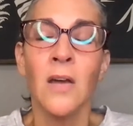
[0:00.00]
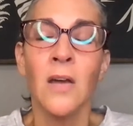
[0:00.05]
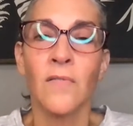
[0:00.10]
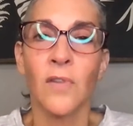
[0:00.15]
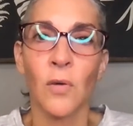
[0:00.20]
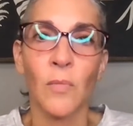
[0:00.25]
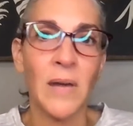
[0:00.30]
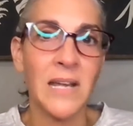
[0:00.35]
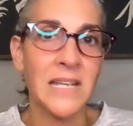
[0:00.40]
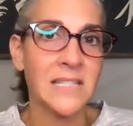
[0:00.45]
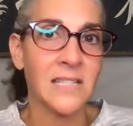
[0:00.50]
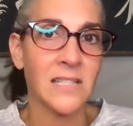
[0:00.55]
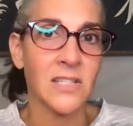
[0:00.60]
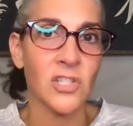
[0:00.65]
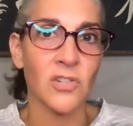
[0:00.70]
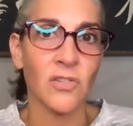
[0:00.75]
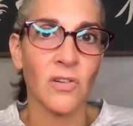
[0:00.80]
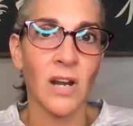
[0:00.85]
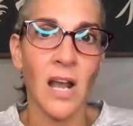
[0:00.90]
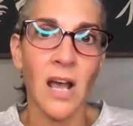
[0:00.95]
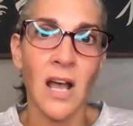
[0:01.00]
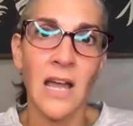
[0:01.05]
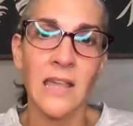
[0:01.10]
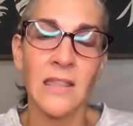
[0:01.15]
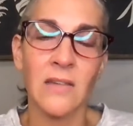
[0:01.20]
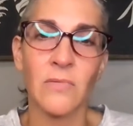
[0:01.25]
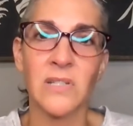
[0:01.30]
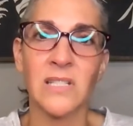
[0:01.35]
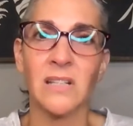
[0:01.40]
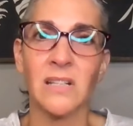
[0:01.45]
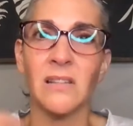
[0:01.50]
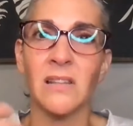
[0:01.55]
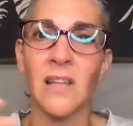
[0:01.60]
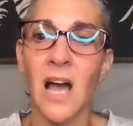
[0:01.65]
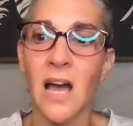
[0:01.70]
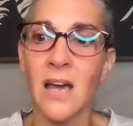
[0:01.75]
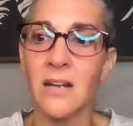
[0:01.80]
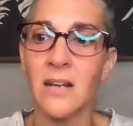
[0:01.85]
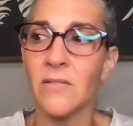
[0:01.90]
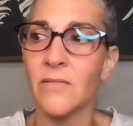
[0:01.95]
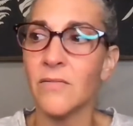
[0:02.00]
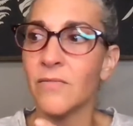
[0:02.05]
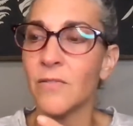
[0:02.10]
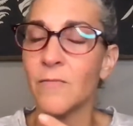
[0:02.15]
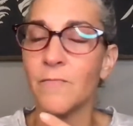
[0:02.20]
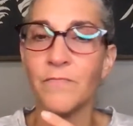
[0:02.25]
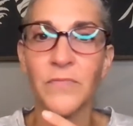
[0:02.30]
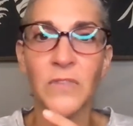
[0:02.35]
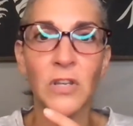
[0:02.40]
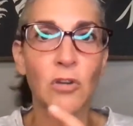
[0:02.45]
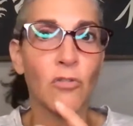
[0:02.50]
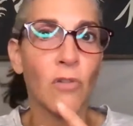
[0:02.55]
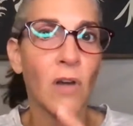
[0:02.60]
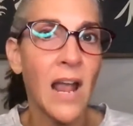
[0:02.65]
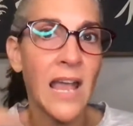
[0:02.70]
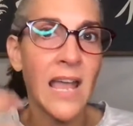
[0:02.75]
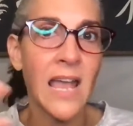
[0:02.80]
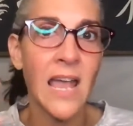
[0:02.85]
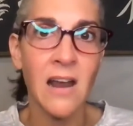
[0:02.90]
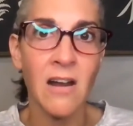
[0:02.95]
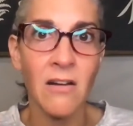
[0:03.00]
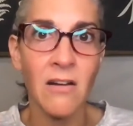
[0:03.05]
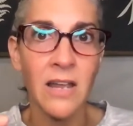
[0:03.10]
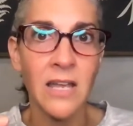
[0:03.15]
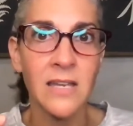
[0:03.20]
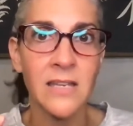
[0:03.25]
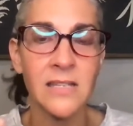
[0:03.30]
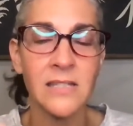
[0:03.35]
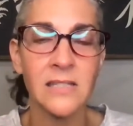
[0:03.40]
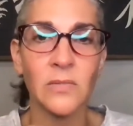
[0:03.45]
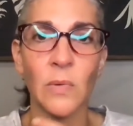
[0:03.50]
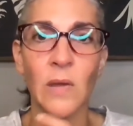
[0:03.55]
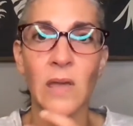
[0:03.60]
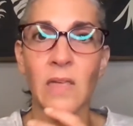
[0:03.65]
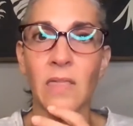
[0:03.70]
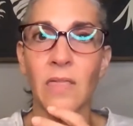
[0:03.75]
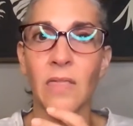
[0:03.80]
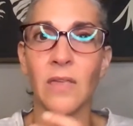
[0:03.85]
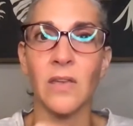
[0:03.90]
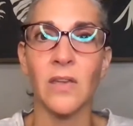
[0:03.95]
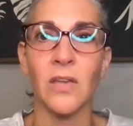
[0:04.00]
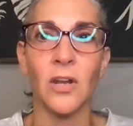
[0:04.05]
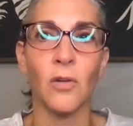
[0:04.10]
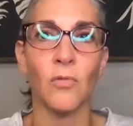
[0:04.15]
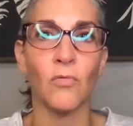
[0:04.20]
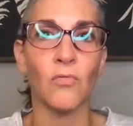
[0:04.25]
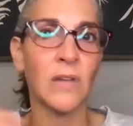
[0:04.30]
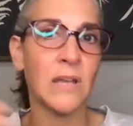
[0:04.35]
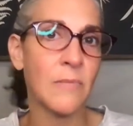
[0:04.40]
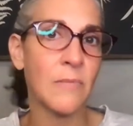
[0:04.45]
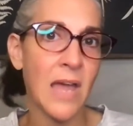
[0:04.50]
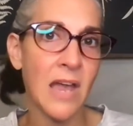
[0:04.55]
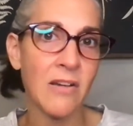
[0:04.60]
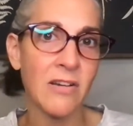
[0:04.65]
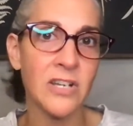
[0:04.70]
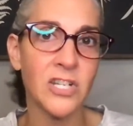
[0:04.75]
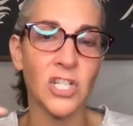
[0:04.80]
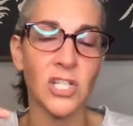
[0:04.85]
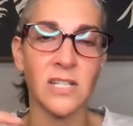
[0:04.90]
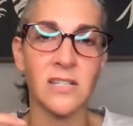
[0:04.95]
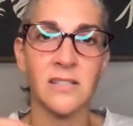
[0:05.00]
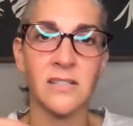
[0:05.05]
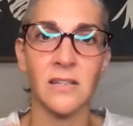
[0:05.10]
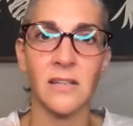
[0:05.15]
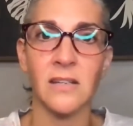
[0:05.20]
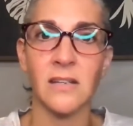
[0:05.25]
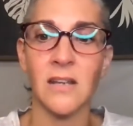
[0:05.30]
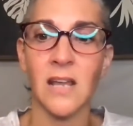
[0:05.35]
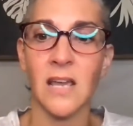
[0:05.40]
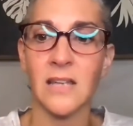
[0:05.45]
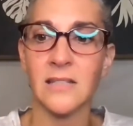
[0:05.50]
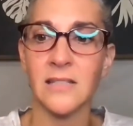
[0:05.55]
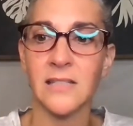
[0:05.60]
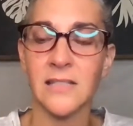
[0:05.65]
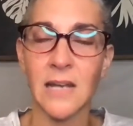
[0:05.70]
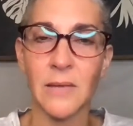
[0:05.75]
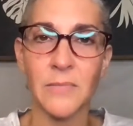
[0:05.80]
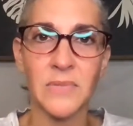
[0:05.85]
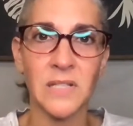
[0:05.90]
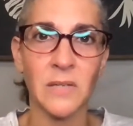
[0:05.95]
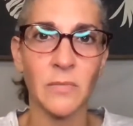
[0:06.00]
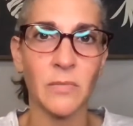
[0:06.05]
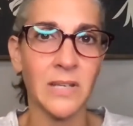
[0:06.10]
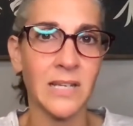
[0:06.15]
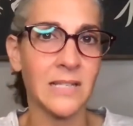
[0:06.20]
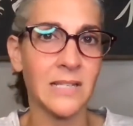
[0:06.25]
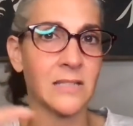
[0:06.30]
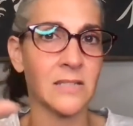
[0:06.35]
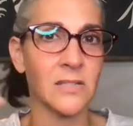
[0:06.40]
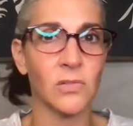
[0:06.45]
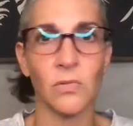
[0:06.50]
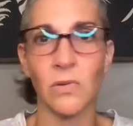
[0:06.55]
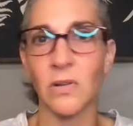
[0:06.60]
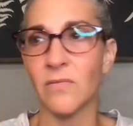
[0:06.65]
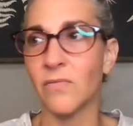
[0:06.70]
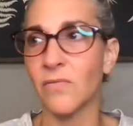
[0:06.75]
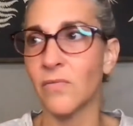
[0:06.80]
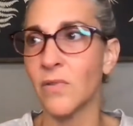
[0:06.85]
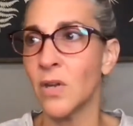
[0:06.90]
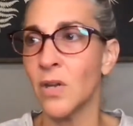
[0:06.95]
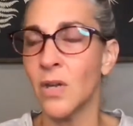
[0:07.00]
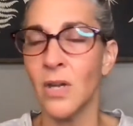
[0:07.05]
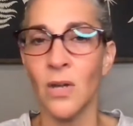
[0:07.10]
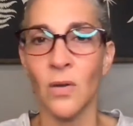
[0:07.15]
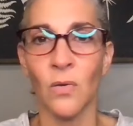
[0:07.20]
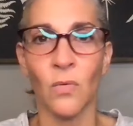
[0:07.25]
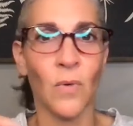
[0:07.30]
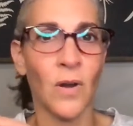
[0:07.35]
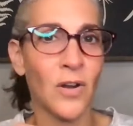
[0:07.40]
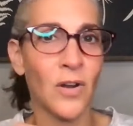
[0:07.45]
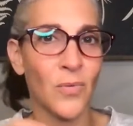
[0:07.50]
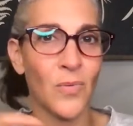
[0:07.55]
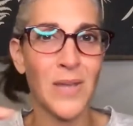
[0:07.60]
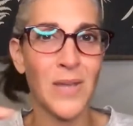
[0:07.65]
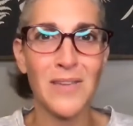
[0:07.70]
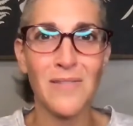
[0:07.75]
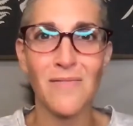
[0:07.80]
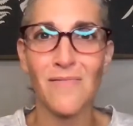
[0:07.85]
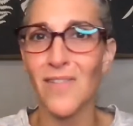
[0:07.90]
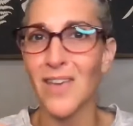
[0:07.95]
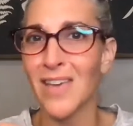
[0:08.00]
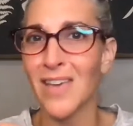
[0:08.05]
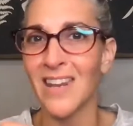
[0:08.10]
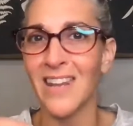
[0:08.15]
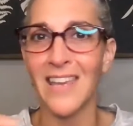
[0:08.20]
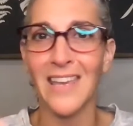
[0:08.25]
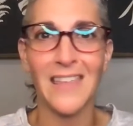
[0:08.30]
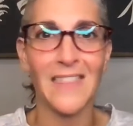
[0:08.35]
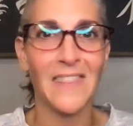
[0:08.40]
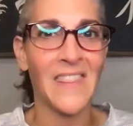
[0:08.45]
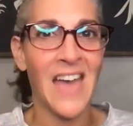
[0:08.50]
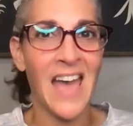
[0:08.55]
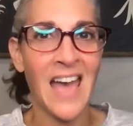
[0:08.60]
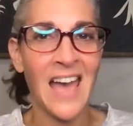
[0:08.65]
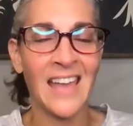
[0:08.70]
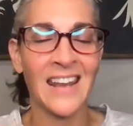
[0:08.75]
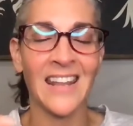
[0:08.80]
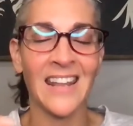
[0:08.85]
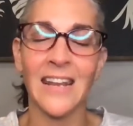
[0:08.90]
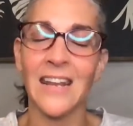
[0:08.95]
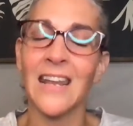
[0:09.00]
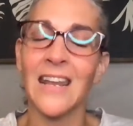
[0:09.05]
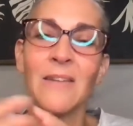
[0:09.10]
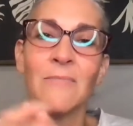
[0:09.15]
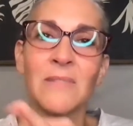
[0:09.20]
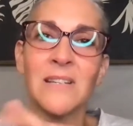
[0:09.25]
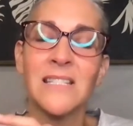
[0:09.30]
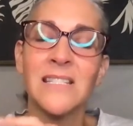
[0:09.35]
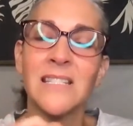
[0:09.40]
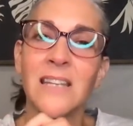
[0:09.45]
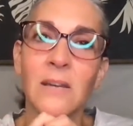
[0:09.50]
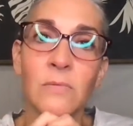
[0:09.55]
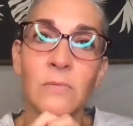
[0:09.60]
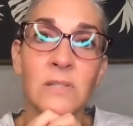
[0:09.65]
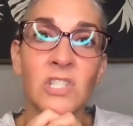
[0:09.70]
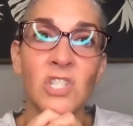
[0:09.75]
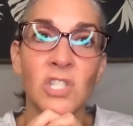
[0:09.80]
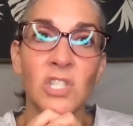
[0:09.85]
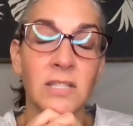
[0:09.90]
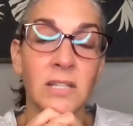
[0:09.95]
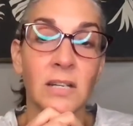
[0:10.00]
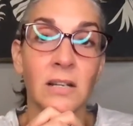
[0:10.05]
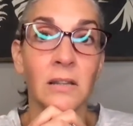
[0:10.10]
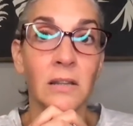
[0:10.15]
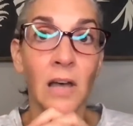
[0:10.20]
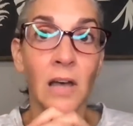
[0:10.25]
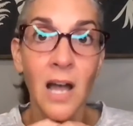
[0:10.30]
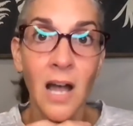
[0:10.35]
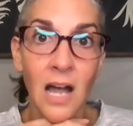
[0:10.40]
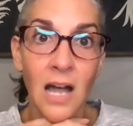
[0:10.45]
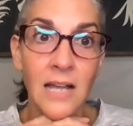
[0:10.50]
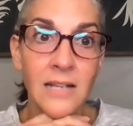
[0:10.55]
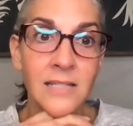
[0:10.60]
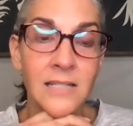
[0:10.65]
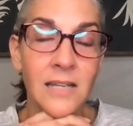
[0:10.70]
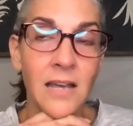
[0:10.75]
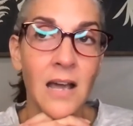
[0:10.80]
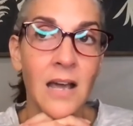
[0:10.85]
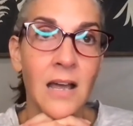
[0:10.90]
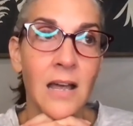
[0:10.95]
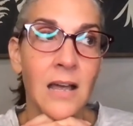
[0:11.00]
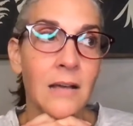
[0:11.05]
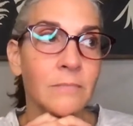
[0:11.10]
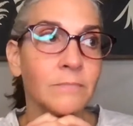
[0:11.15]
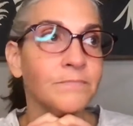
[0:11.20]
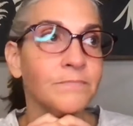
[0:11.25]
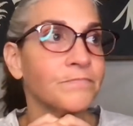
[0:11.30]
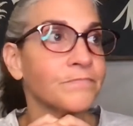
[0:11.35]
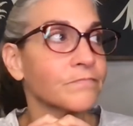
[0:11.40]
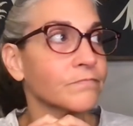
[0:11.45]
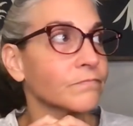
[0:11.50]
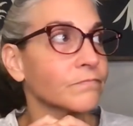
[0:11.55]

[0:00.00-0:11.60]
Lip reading: for my sister and I, there was a lot of gray areas with, remarriages and step siblings and sort of where do we fit in that. And it was just a lot. And